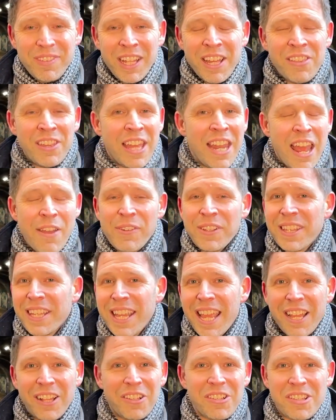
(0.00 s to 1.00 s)
and then
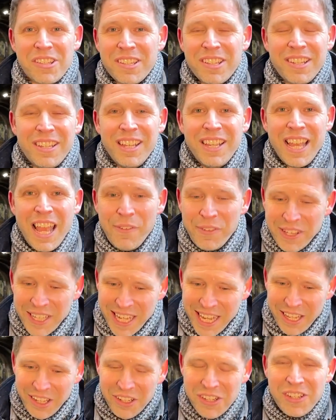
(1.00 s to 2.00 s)
everything else in
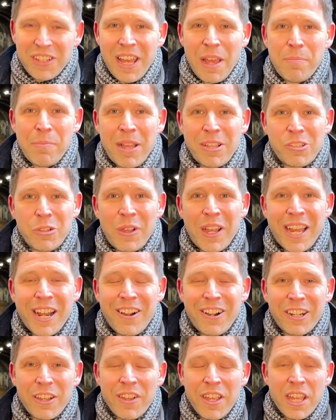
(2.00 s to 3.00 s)
that Maslow
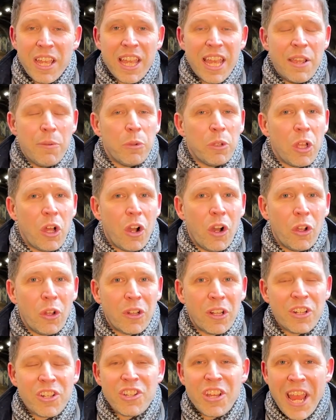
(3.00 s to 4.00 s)
hierarchy, it will
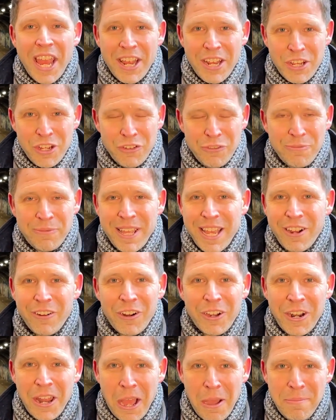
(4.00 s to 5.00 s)
all change from there
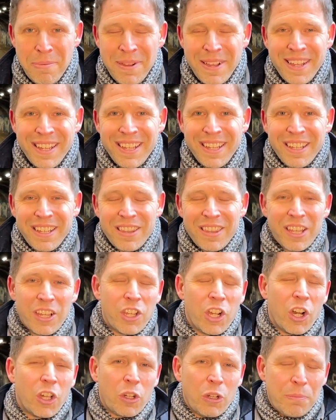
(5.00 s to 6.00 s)
on up.
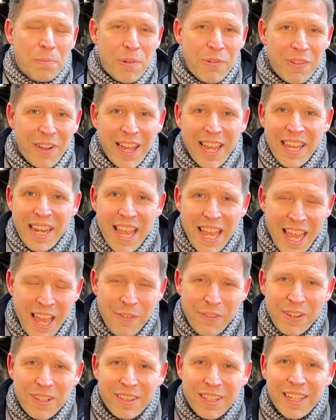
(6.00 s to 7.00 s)
God will provide
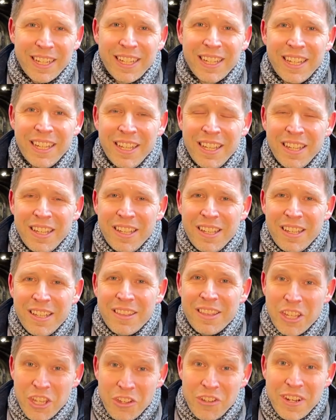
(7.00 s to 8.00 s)
everything
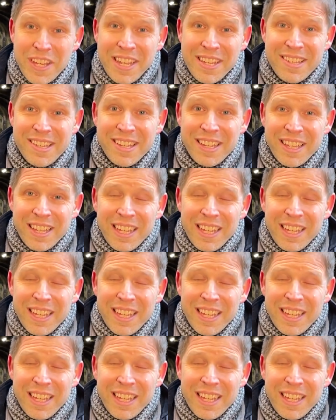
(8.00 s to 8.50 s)
that you need.